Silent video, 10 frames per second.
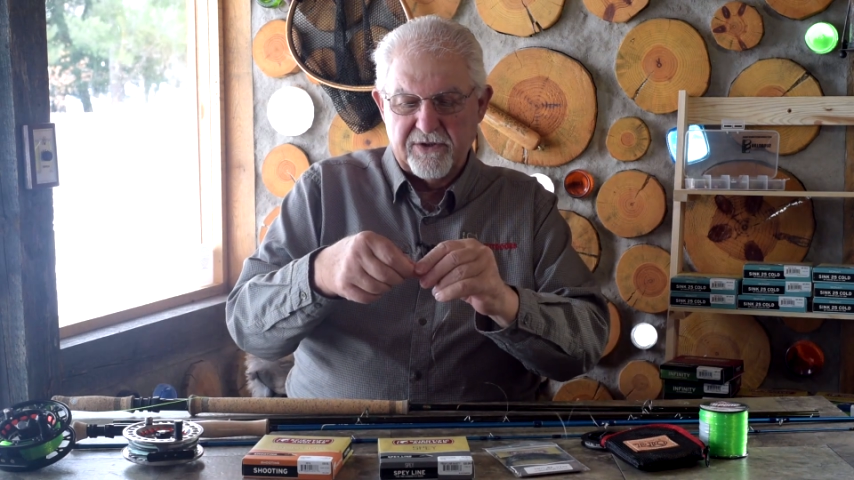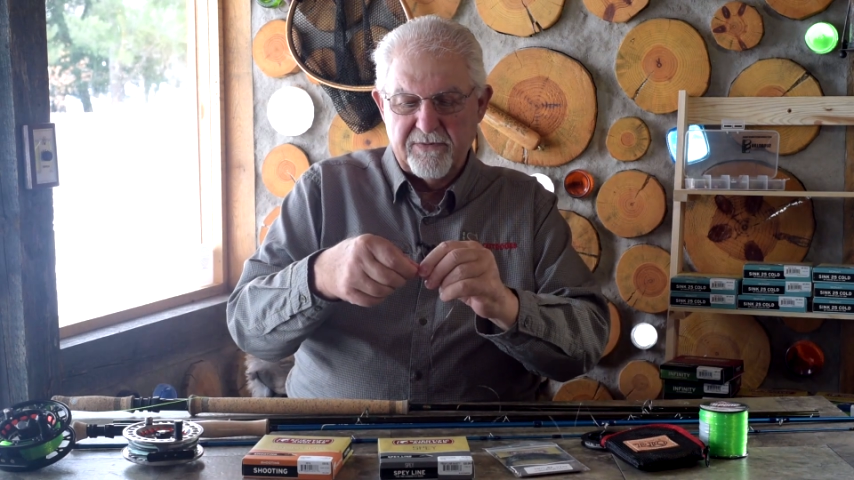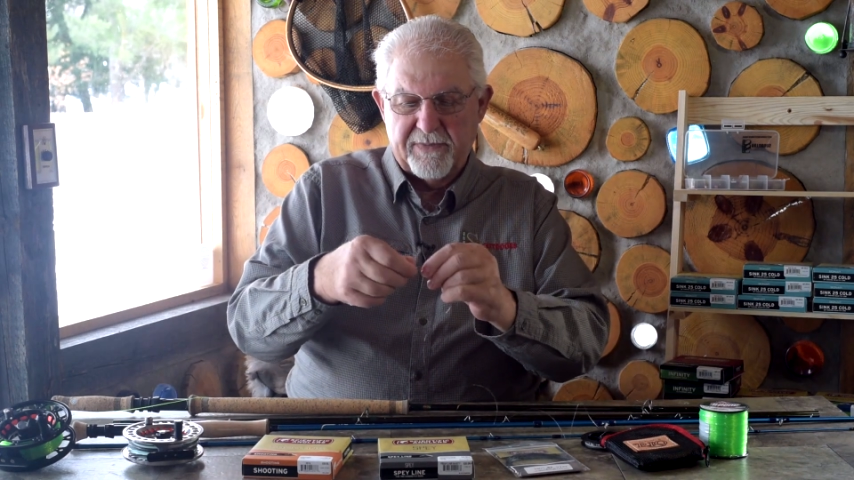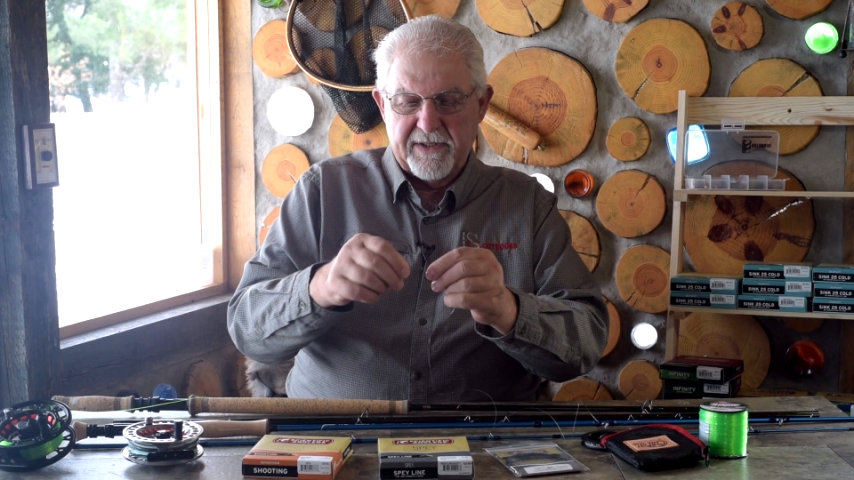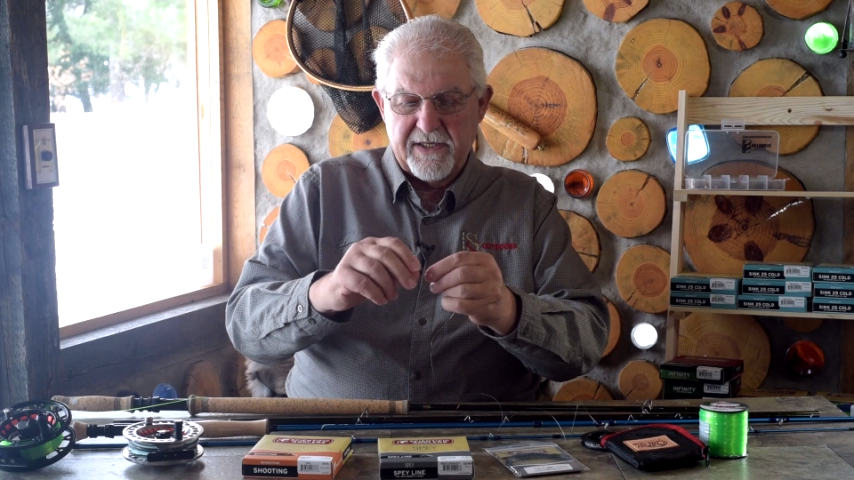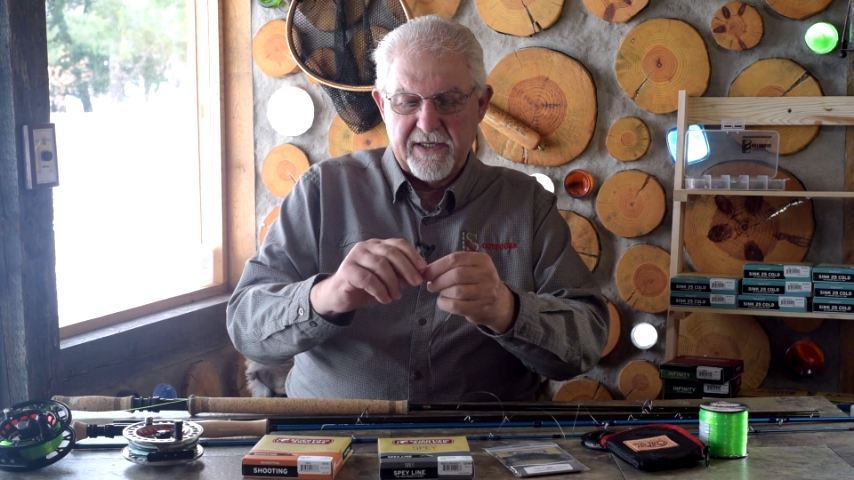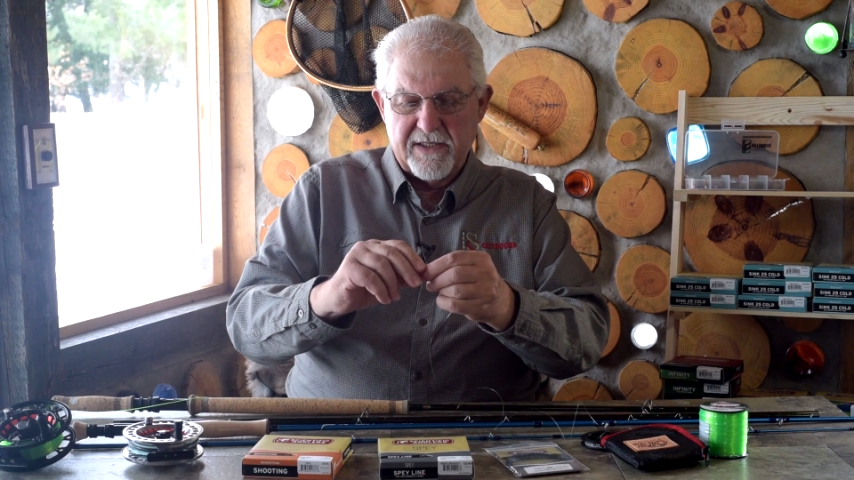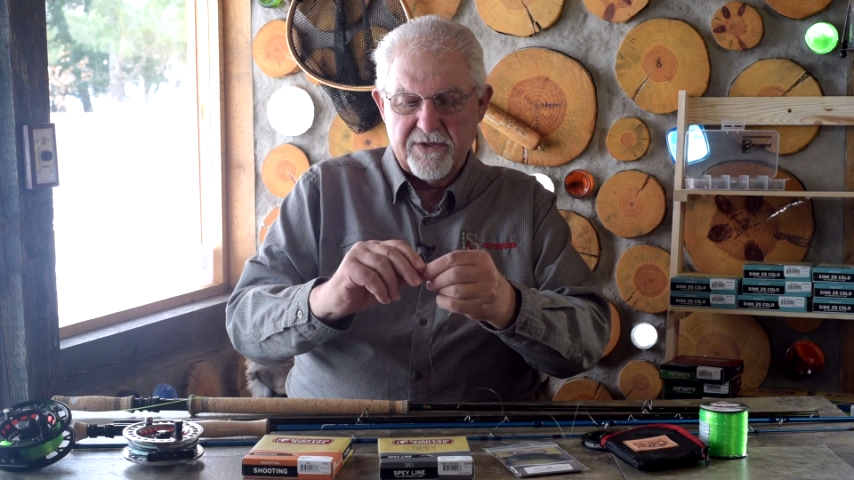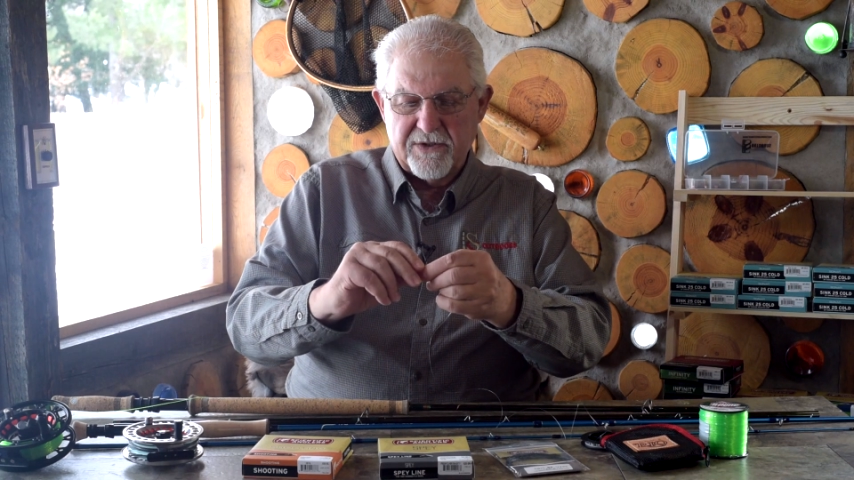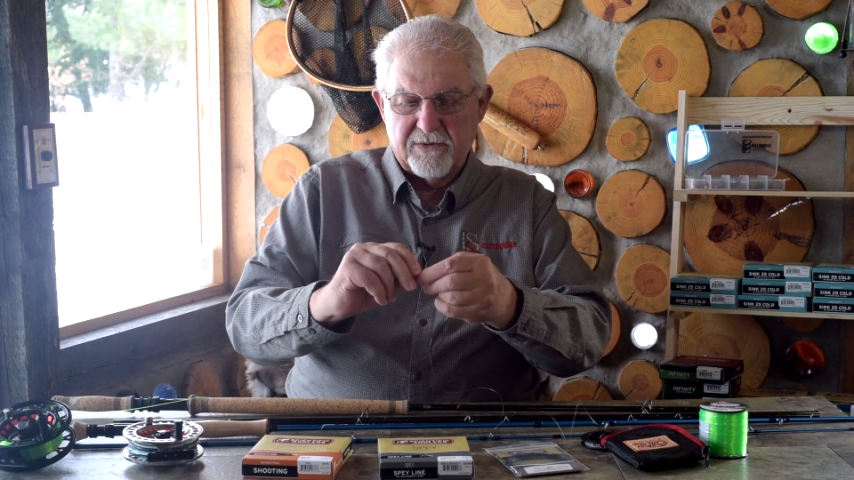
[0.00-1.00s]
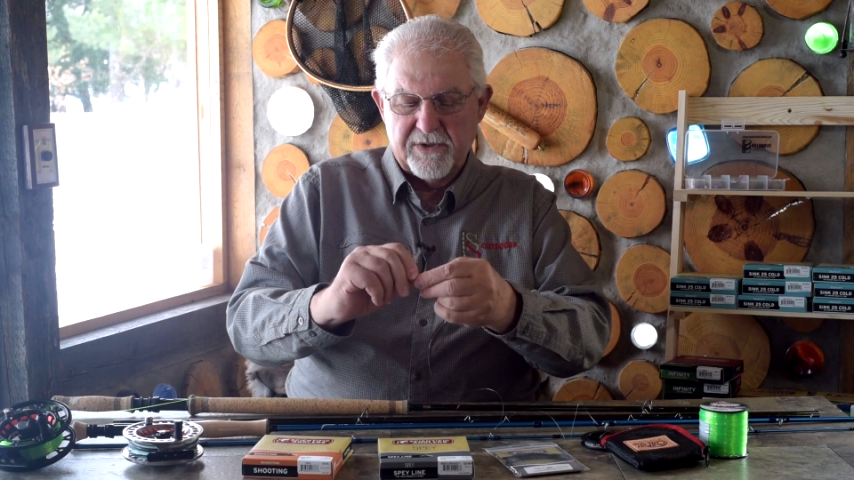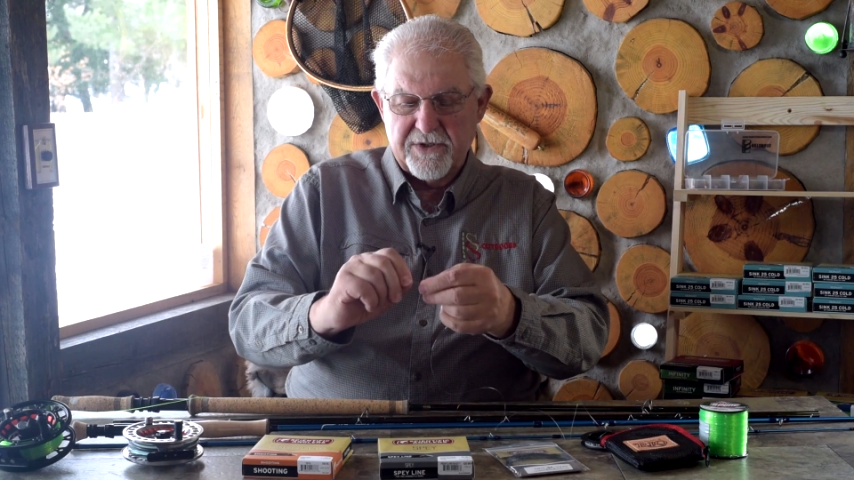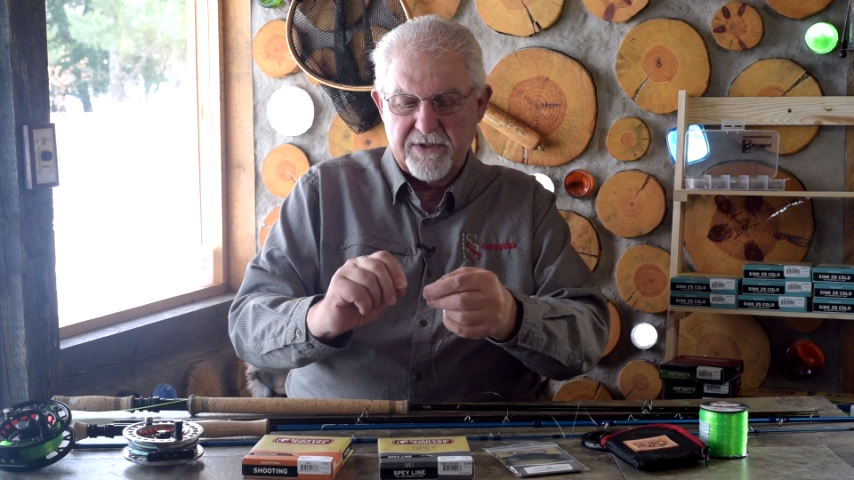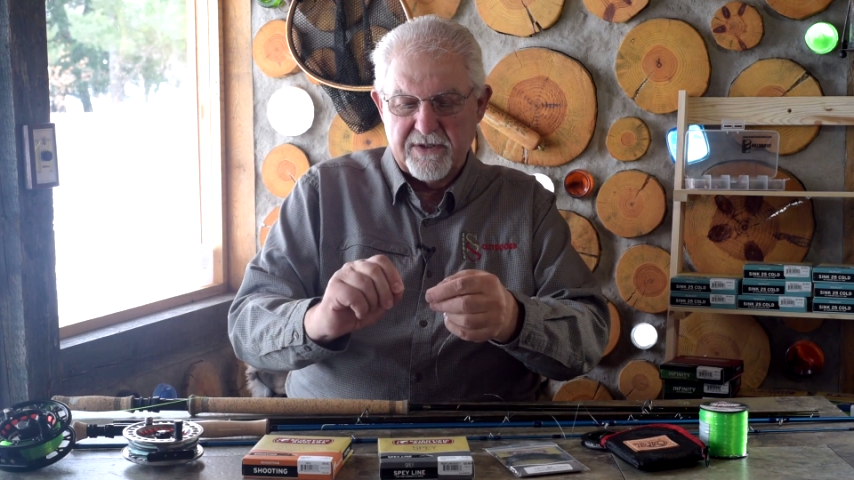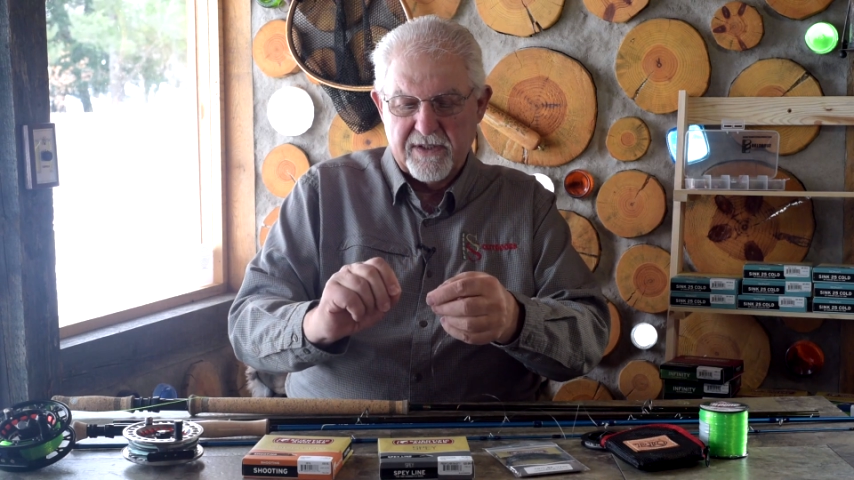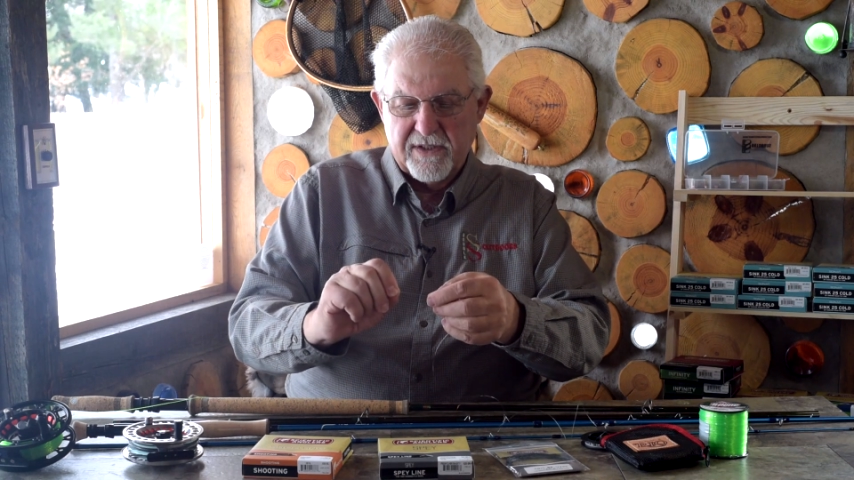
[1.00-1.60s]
loop on the end, so we'll just